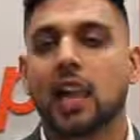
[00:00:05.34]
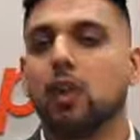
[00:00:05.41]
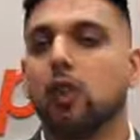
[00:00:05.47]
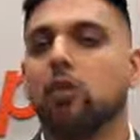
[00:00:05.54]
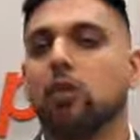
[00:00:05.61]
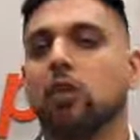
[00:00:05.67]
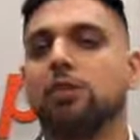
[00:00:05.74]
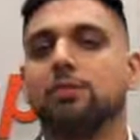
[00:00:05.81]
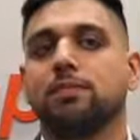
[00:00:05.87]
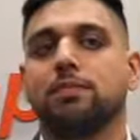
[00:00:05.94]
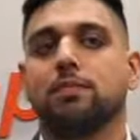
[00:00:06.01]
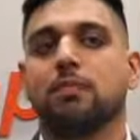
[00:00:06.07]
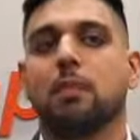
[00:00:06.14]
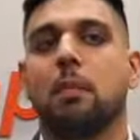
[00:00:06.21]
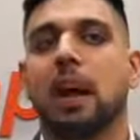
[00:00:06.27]
Hello everyone,
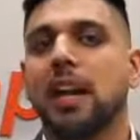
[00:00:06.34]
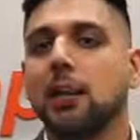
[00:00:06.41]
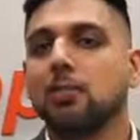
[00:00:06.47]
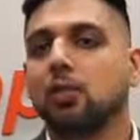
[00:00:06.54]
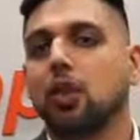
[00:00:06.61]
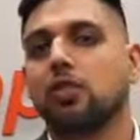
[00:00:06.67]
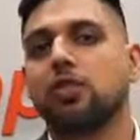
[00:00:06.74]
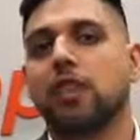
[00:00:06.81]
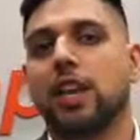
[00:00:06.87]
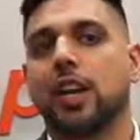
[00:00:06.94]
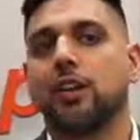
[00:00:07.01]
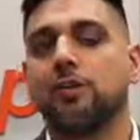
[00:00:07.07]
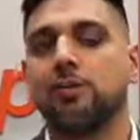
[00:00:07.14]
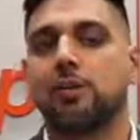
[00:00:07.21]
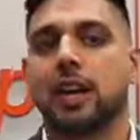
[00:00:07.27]
my name is Arjun
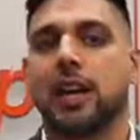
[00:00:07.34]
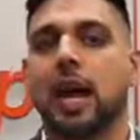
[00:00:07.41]
Dhir